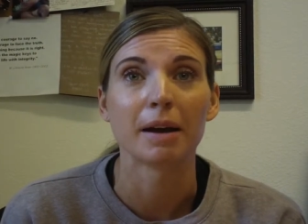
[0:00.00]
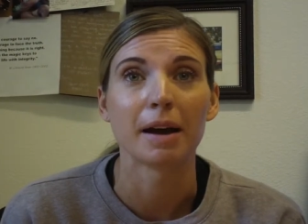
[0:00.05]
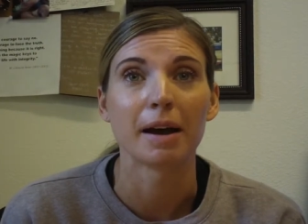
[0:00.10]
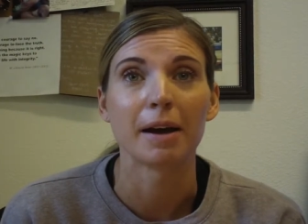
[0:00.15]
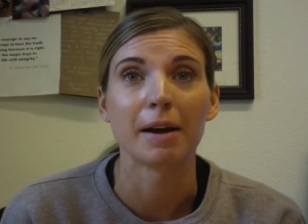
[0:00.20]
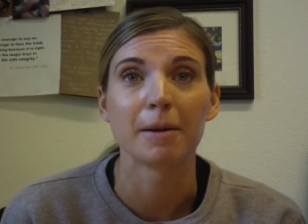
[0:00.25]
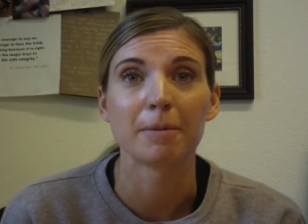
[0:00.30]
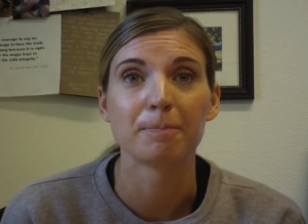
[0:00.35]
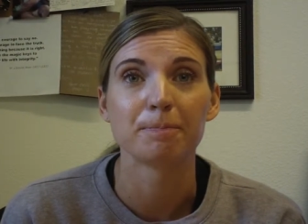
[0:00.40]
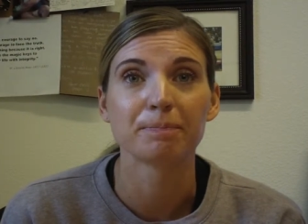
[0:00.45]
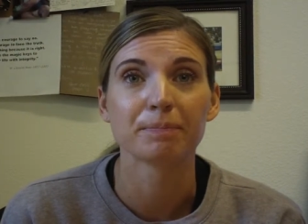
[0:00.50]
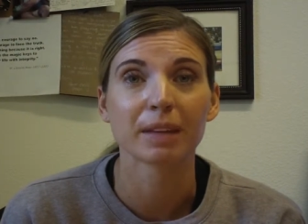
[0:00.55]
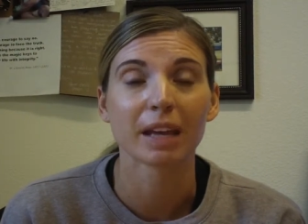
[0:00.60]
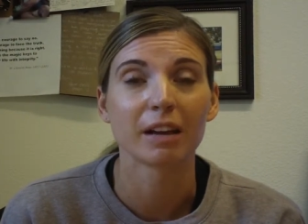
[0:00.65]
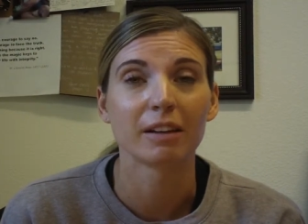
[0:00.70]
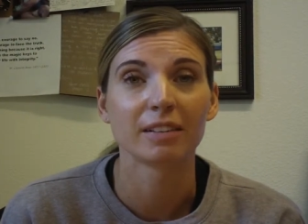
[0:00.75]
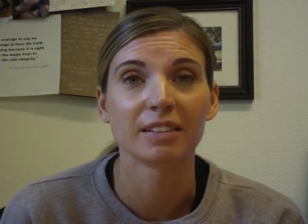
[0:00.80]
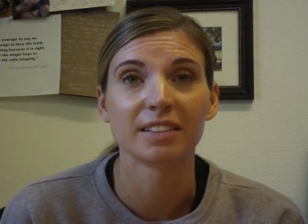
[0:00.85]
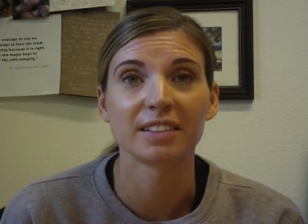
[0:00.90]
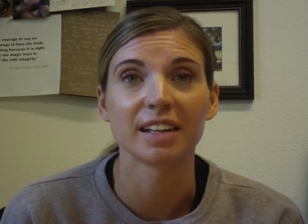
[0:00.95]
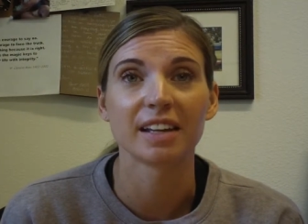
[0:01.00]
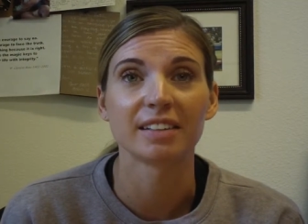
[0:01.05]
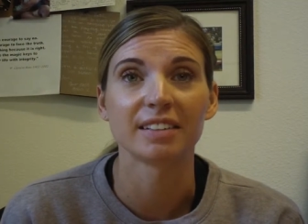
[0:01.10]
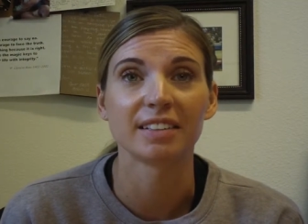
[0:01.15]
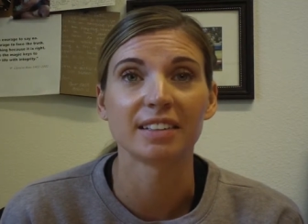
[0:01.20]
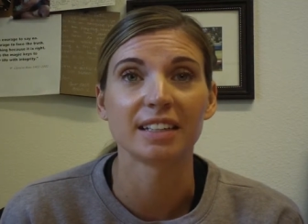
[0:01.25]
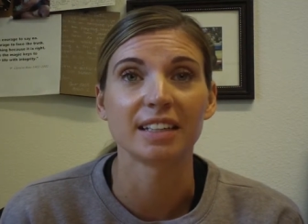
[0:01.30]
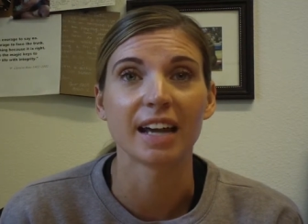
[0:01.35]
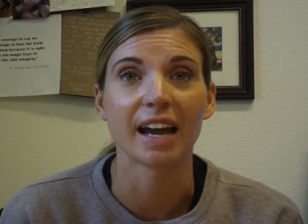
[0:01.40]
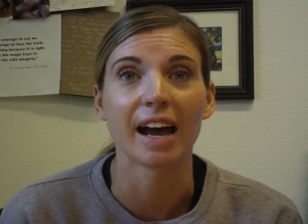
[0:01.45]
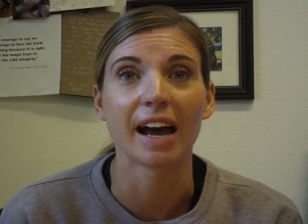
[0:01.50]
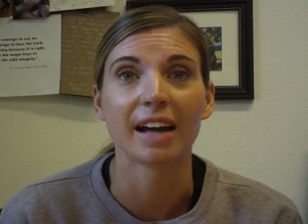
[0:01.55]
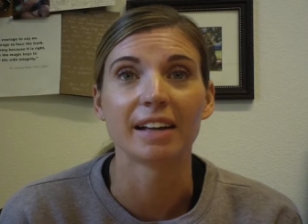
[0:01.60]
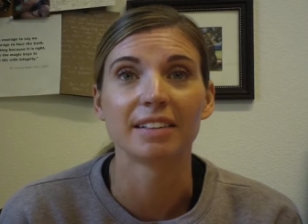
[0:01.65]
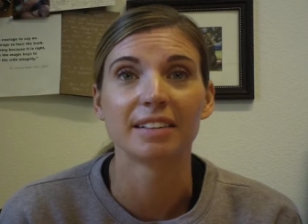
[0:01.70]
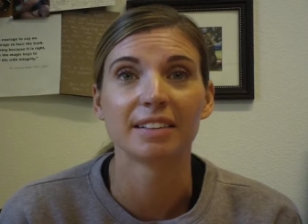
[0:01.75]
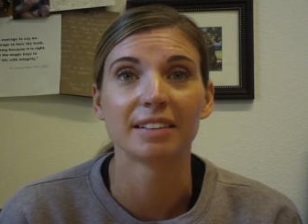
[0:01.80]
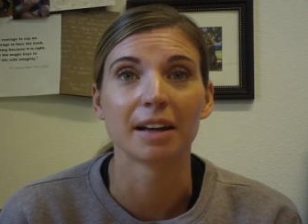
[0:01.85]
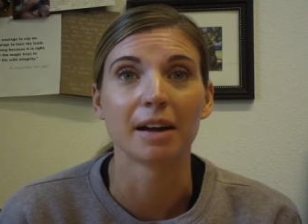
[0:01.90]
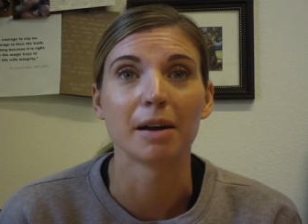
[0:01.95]
LCSC had
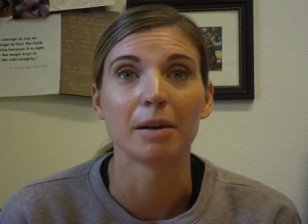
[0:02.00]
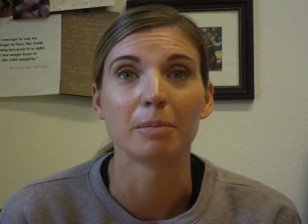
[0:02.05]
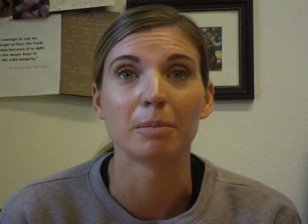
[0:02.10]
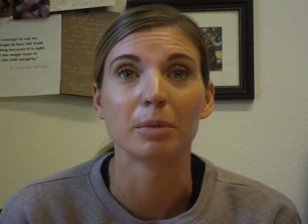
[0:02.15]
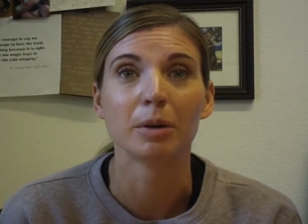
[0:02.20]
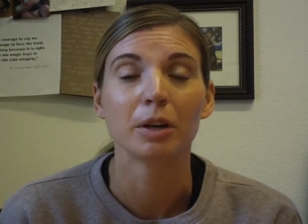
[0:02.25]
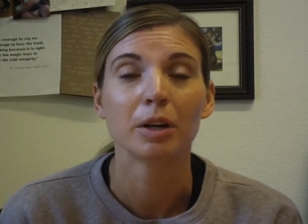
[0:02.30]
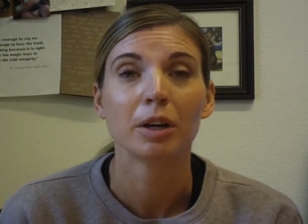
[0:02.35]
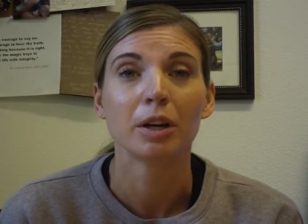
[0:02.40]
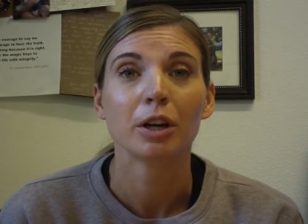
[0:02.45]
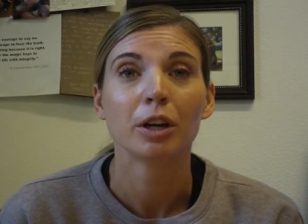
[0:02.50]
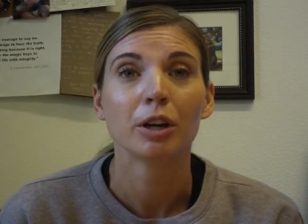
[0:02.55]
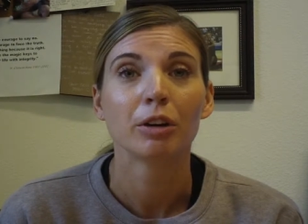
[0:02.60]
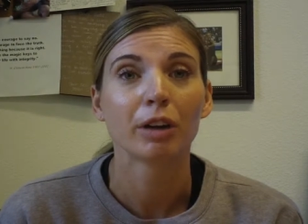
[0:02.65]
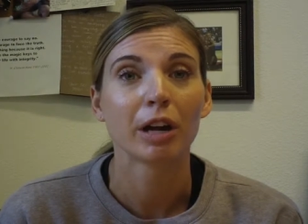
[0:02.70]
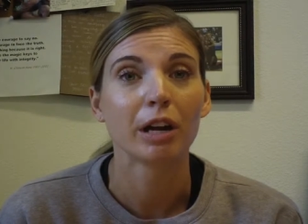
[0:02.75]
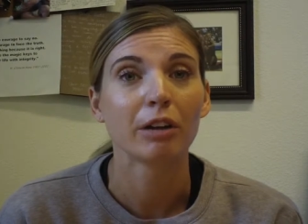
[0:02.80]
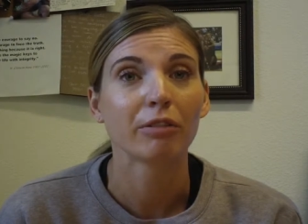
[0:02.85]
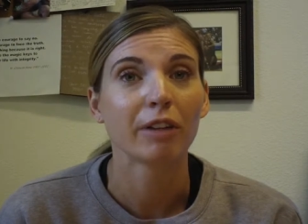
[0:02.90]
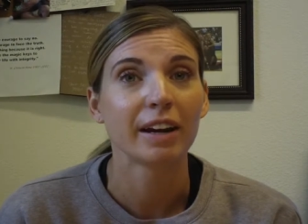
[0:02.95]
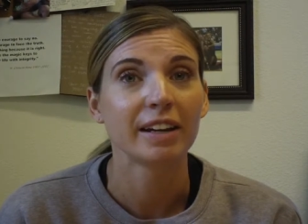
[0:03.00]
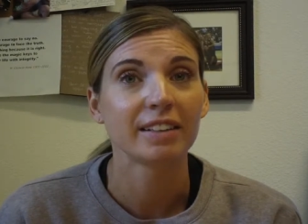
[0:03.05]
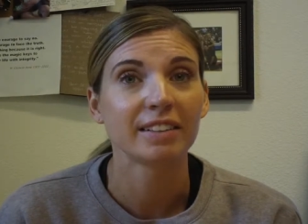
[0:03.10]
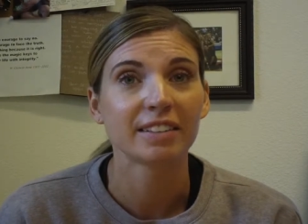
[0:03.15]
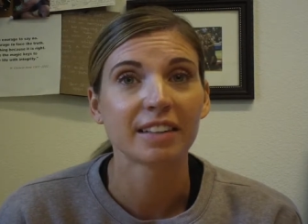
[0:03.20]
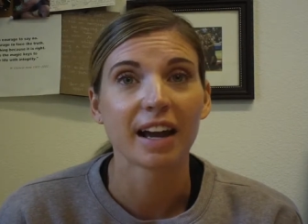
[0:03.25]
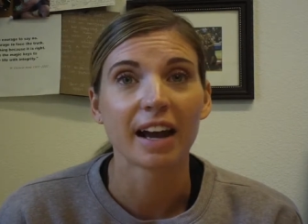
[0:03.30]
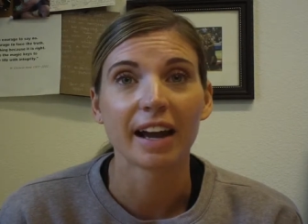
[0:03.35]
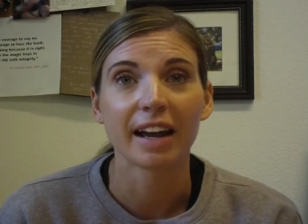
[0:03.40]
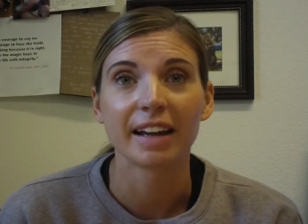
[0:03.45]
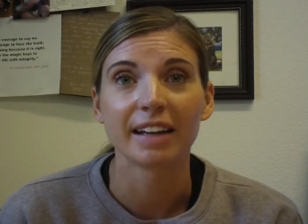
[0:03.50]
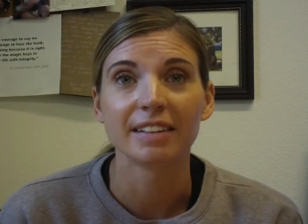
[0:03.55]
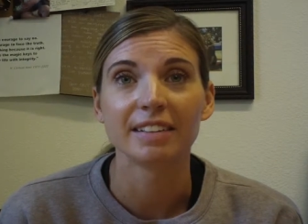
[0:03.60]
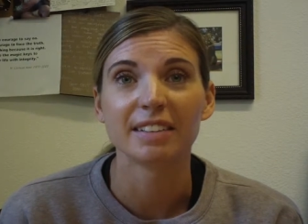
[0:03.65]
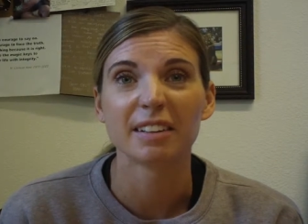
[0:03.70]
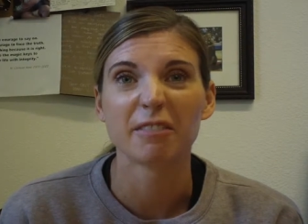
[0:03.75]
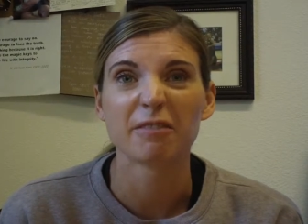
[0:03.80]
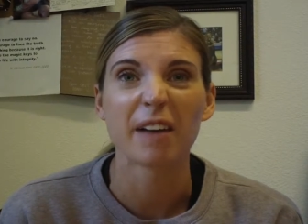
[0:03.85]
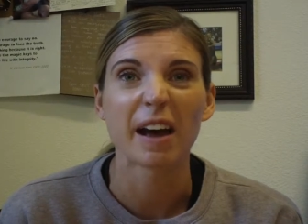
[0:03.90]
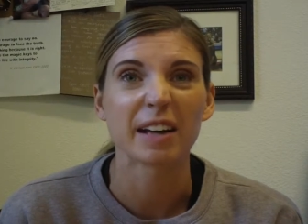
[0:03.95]
some great right sides,
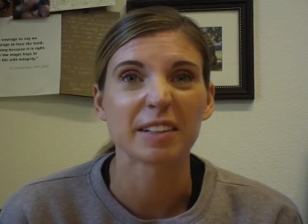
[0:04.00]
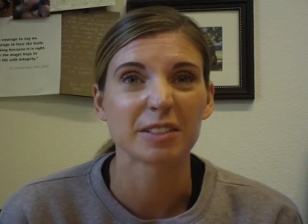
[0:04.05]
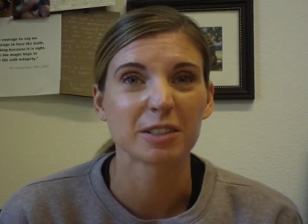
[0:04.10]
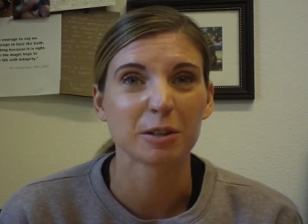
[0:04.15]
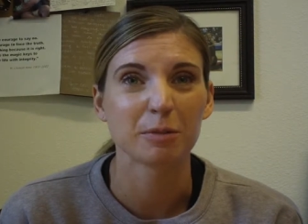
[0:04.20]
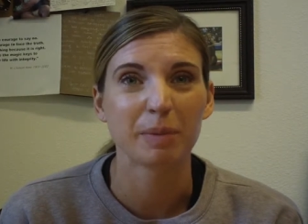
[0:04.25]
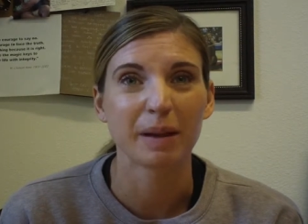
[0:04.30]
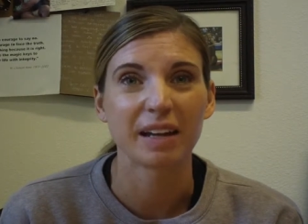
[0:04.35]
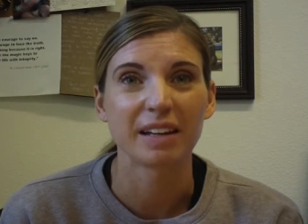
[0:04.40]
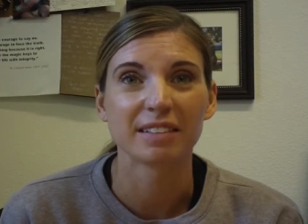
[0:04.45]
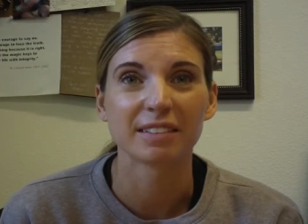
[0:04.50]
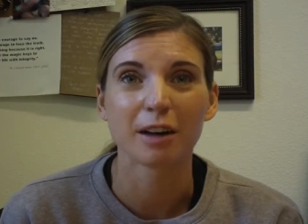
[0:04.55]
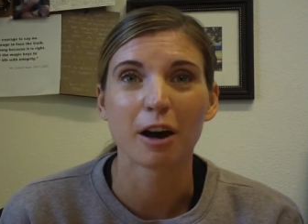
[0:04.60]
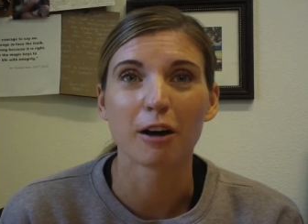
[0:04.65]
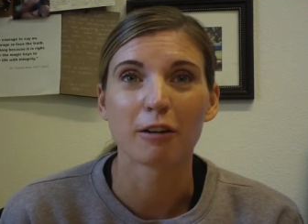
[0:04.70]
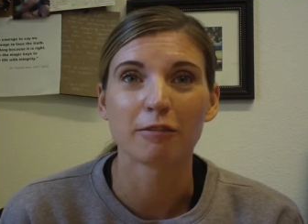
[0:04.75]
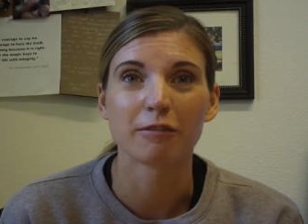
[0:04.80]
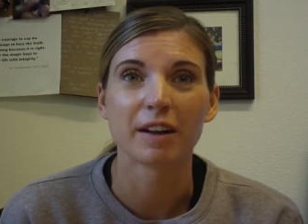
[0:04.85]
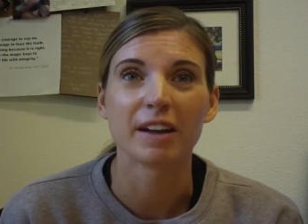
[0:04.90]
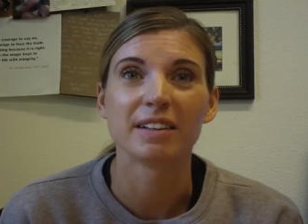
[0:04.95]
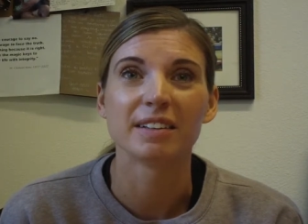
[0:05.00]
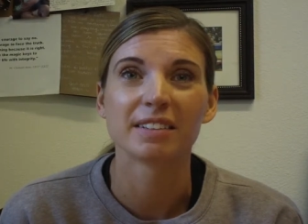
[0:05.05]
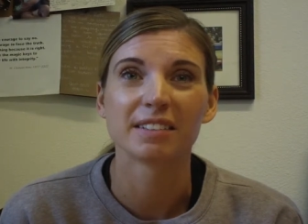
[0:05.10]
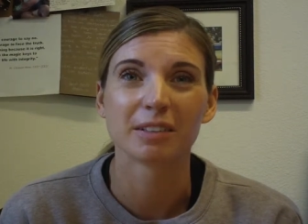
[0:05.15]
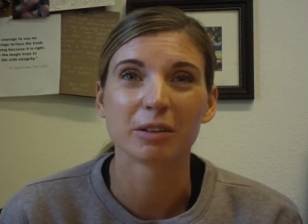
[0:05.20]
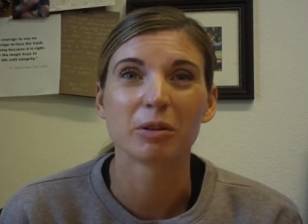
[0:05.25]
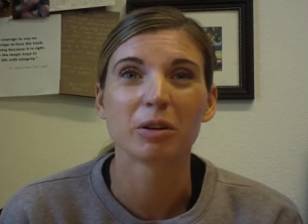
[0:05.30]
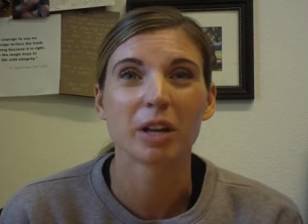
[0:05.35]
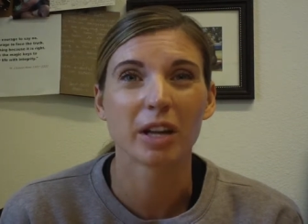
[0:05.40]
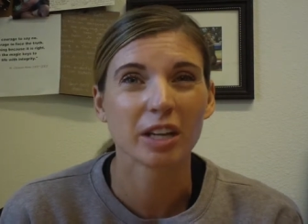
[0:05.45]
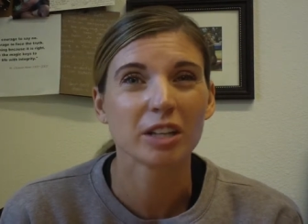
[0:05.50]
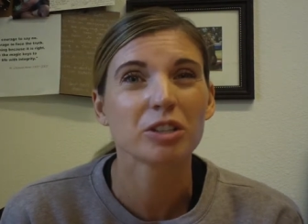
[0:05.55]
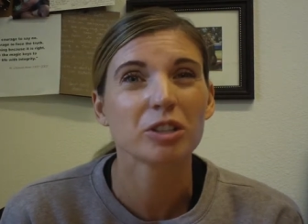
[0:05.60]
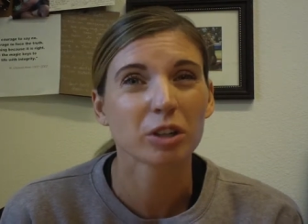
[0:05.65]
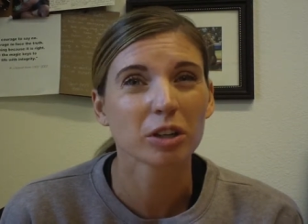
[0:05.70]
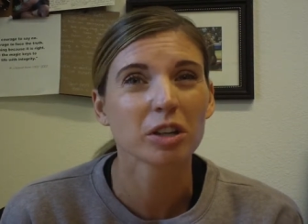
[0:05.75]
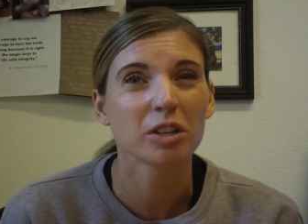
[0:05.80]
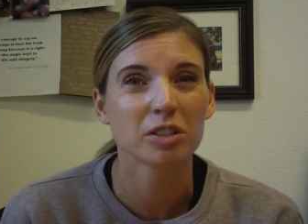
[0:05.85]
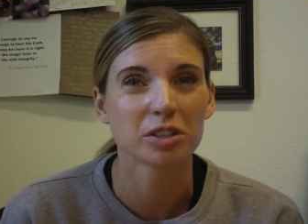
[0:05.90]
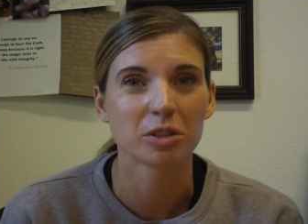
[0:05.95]
a faster pace offense. So it
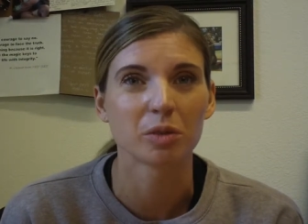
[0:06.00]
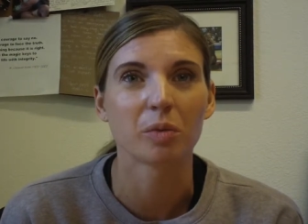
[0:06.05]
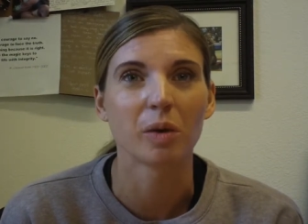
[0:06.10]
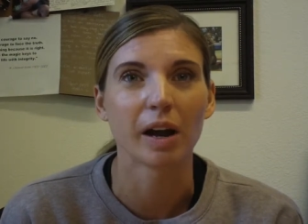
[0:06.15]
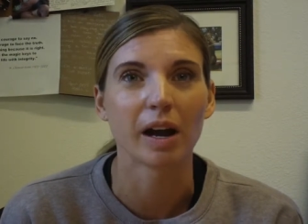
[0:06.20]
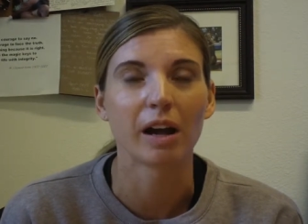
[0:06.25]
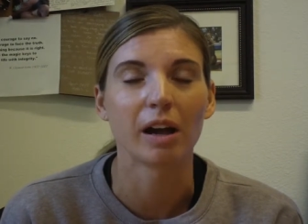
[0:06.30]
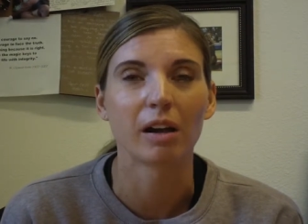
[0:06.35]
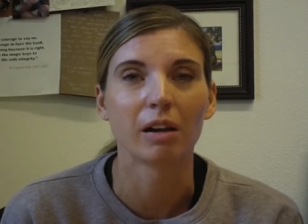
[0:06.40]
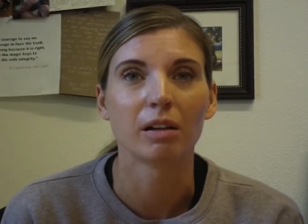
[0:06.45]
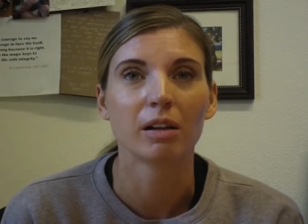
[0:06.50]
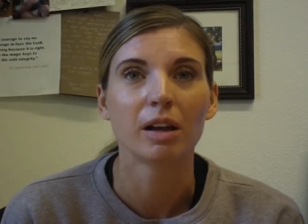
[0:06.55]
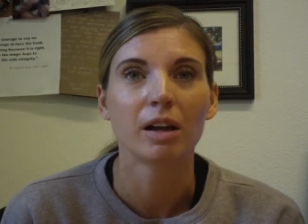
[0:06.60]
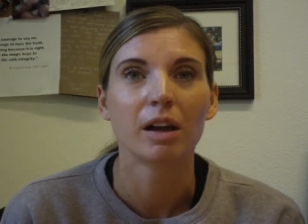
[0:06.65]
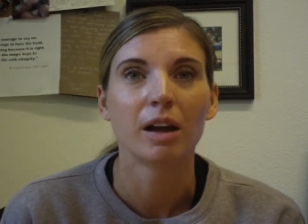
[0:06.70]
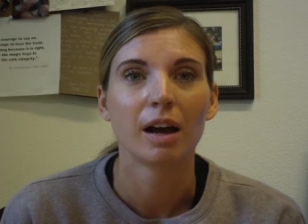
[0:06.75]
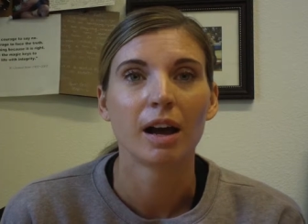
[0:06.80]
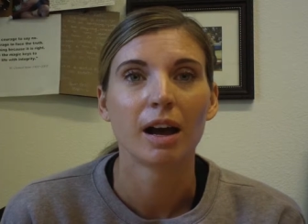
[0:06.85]
took us a while